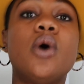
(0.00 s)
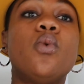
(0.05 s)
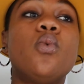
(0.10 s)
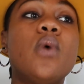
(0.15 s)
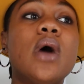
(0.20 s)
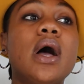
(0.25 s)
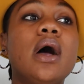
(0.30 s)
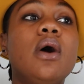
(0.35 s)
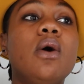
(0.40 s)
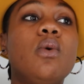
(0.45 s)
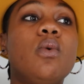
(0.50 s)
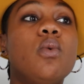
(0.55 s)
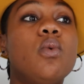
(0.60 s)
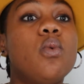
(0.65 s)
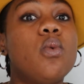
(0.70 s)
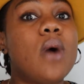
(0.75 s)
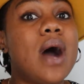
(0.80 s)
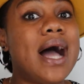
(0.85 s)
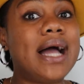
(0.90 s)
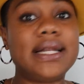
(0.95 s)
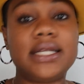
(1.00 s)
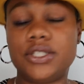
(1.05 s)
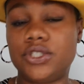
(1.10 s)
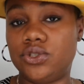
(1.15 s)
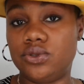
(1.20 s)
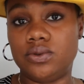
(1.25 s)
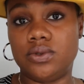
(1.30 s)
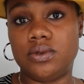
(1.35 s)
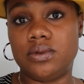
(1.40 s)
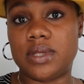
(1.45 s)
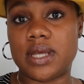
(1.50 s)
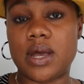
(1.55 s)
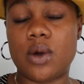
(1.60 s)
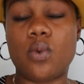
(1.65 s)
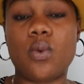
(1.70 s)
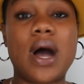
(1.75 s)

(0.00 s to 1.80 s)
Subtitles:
Well, why did you do that?